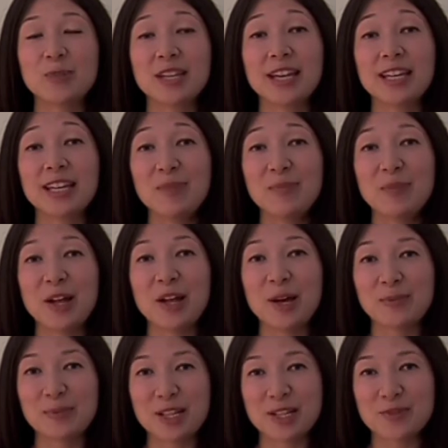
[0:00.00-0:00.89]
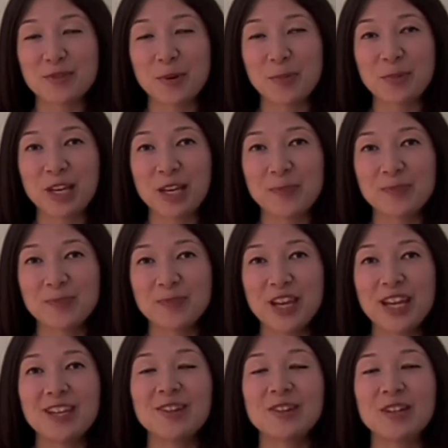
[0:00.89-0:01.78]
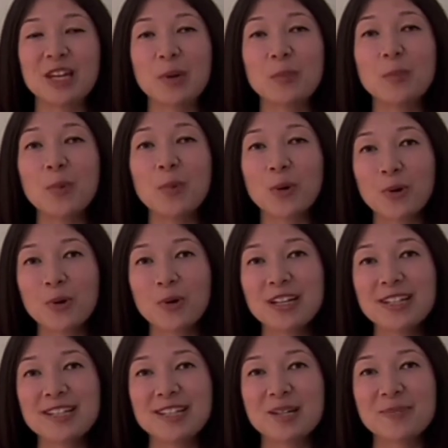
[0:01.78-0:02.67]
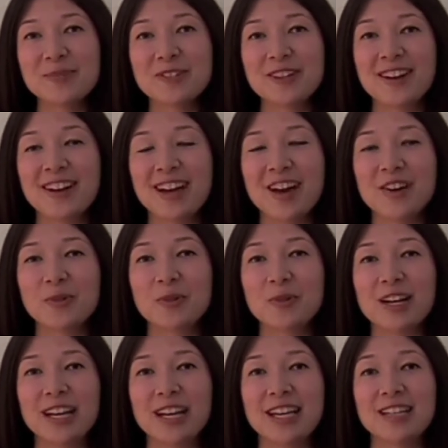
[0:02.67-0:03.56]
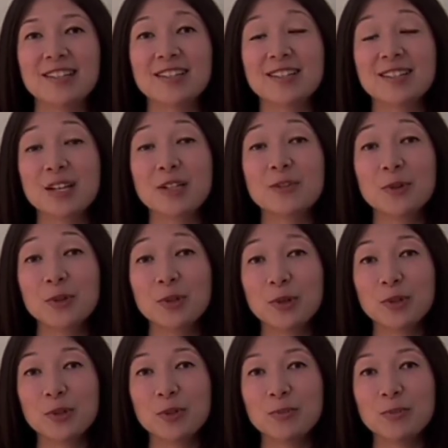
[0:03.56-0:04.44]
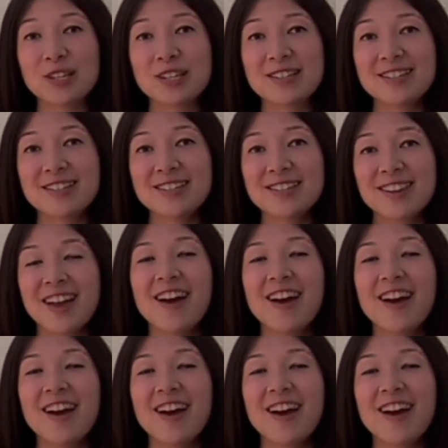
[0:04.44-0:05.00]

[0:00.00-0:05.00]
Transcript: to get email updates from me. You'll get more great tips on how to run a successful local business,